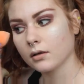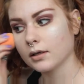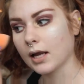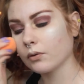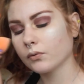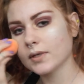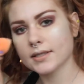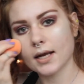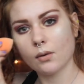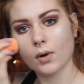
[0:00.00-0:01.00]
Now, the
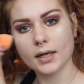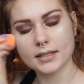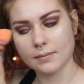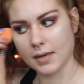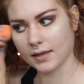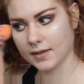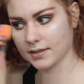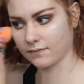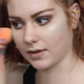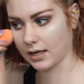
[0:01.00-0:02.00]
reason I wanted to make
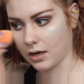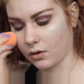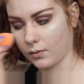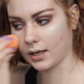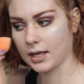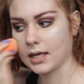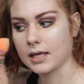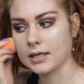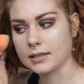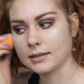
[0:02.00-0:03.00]
this video
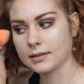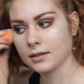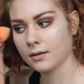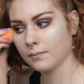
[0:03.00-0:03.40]
is